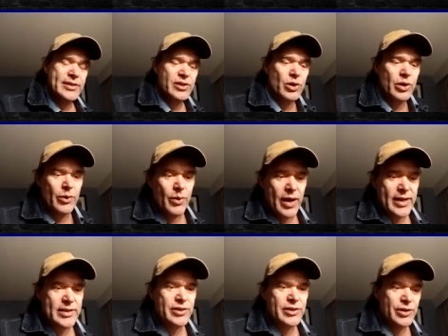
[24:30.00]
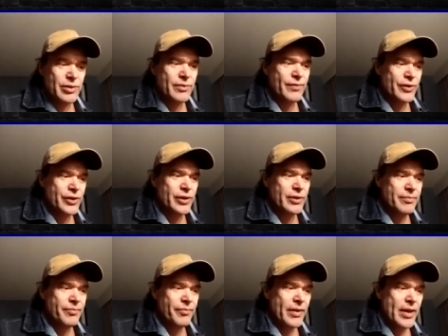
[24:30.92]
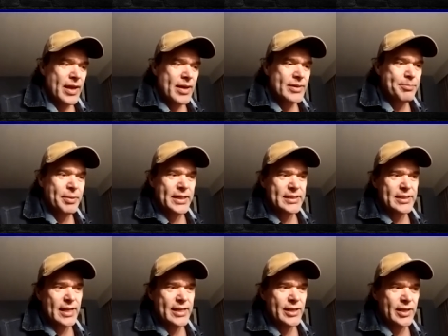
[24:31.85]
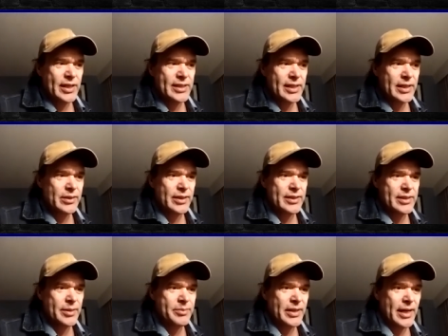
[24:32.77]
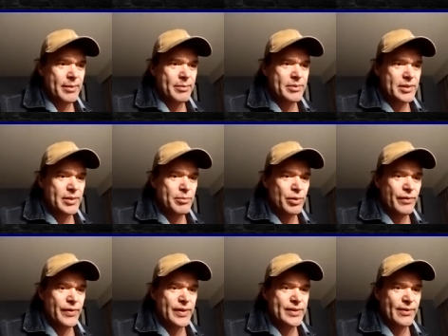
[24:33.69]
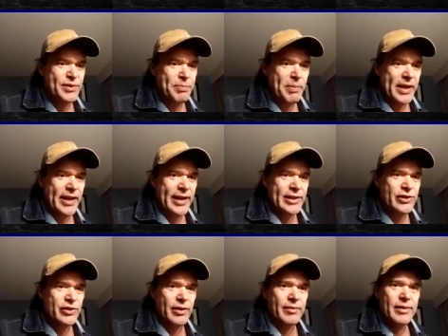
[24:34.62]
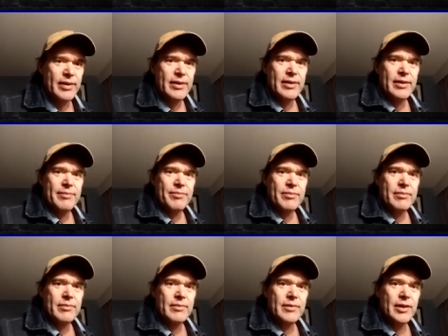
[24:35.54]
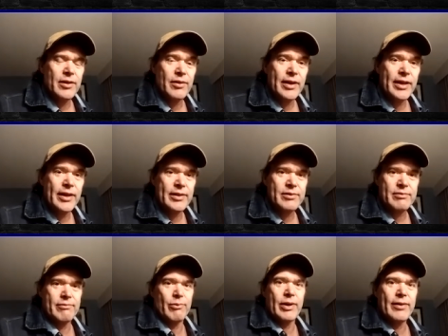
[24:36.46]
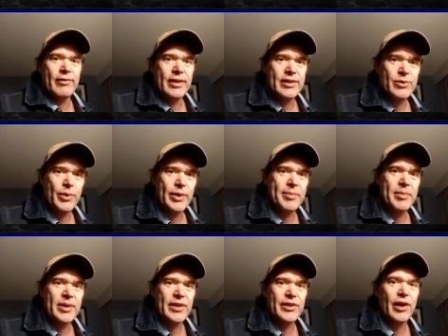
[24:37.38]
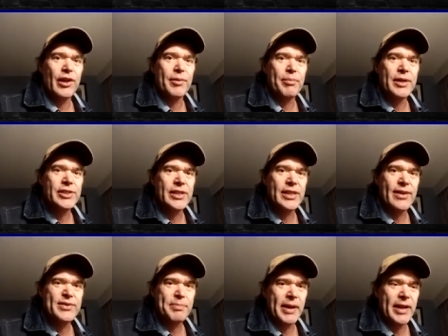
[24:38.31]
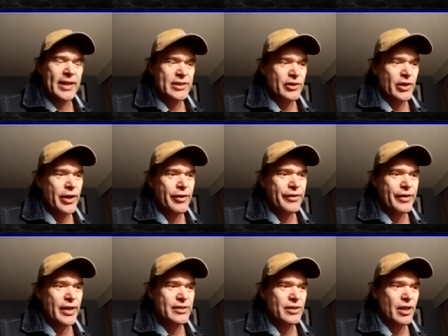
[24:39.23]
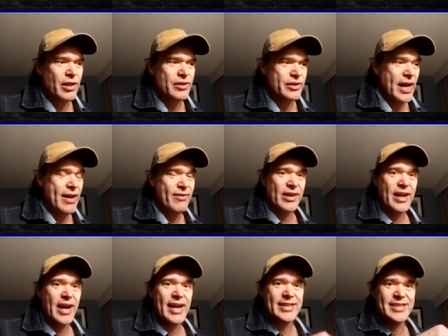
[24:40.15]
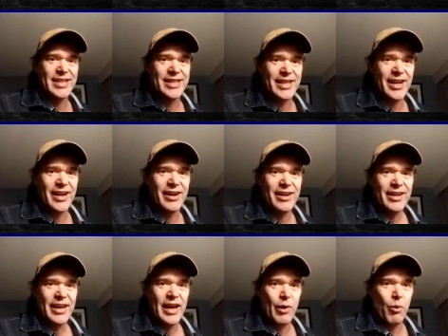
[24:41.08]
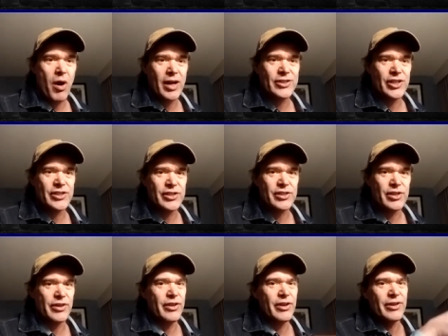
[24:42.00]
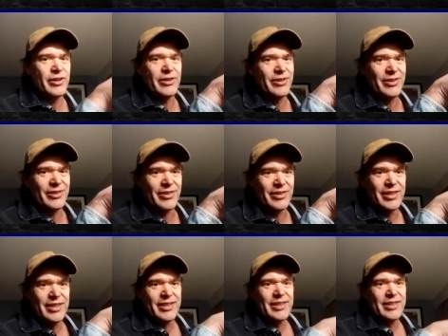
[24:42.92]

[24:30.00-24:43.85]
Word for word: yeah, story wise too, for sure. Yeah. But it's uh, you can tell that sometimes movies have spent an extra you know, in a whatever a twenty million dollar budget, they've spent an extra hundred thousand dollars to have a guy sit there and watch it. Just go, no, no, no, no, no.